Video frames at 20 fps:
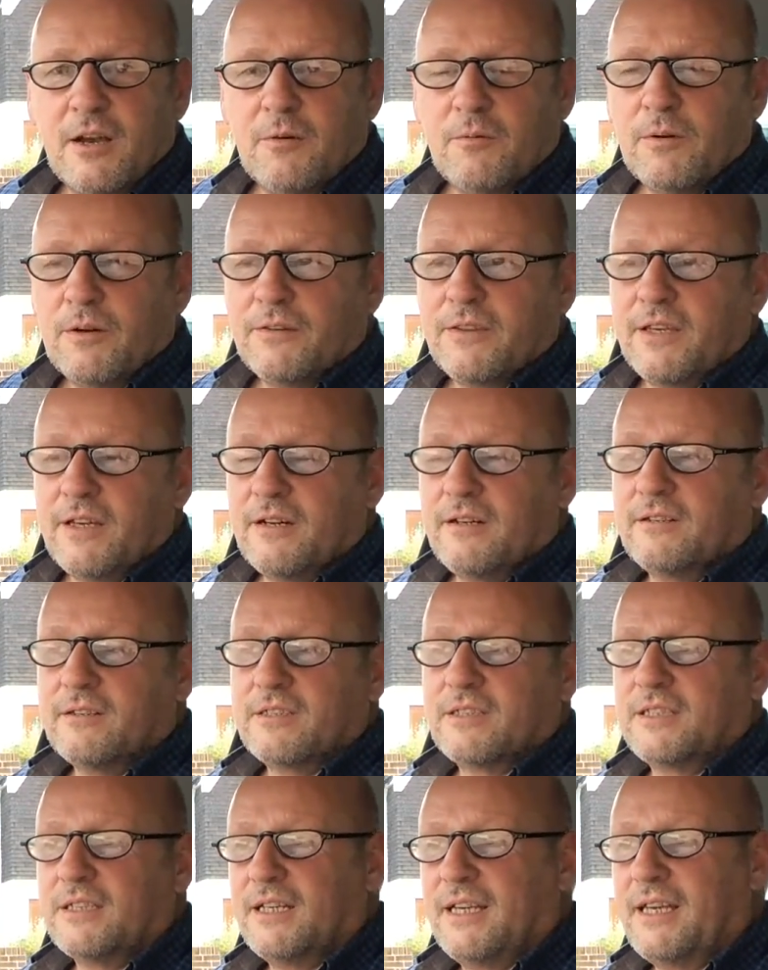Well, the
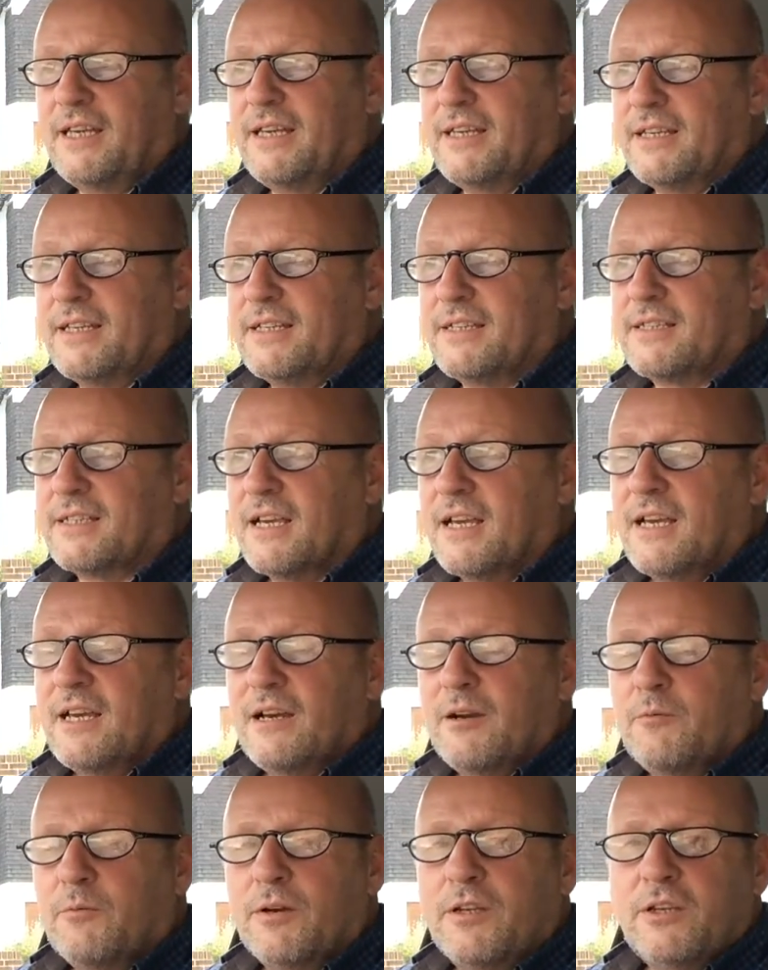answer is,
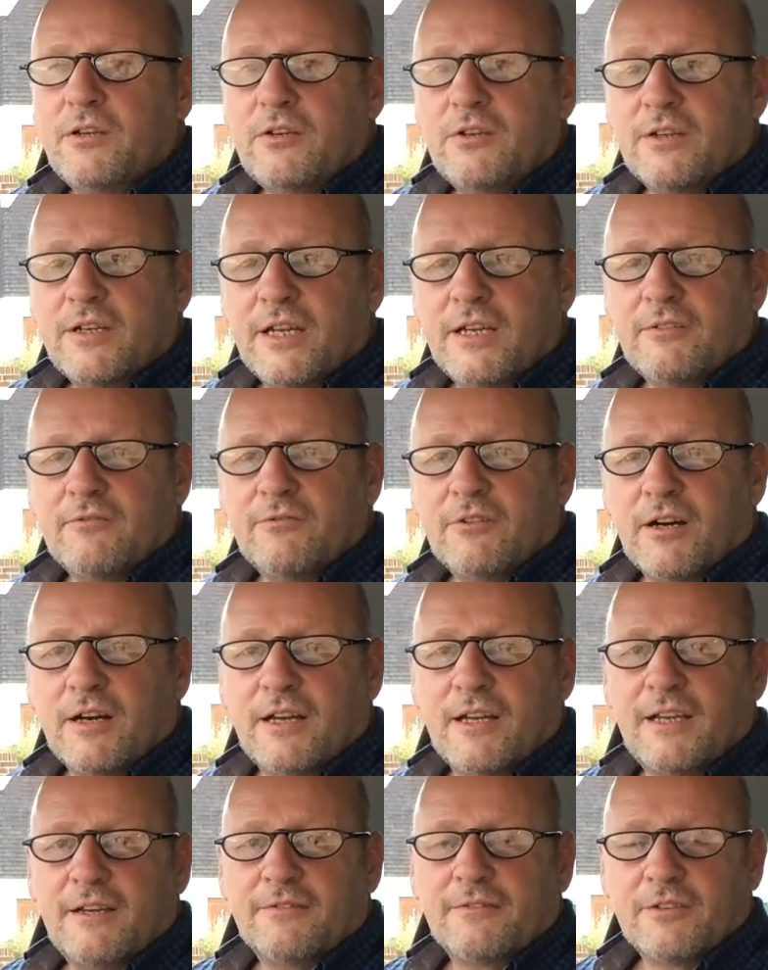when you're looking
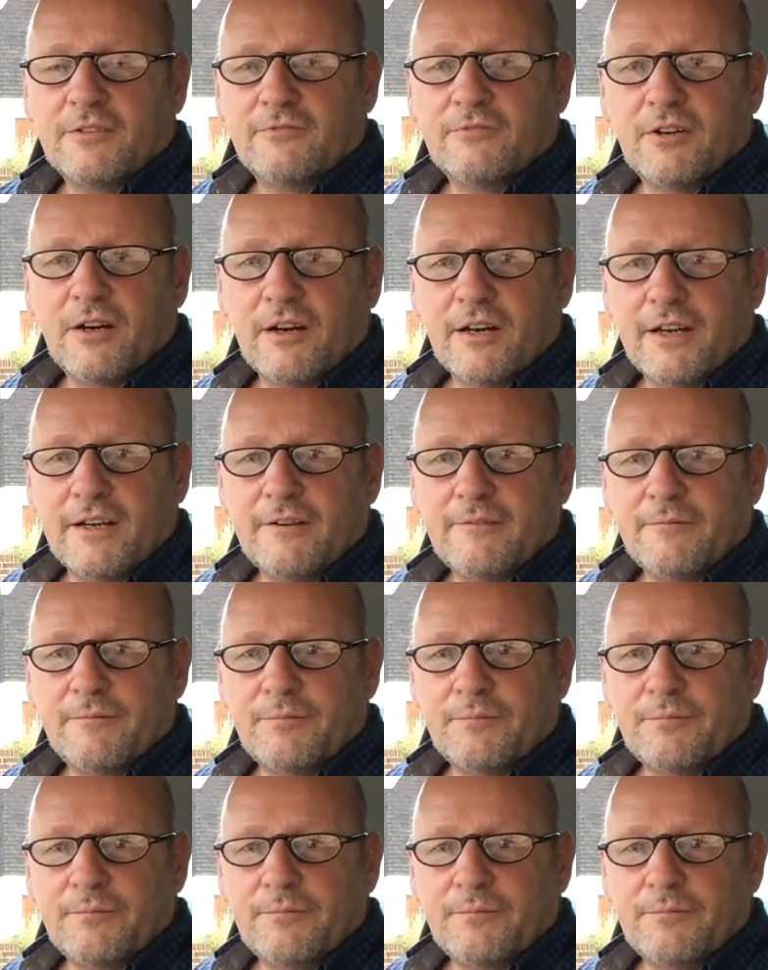right, left and right,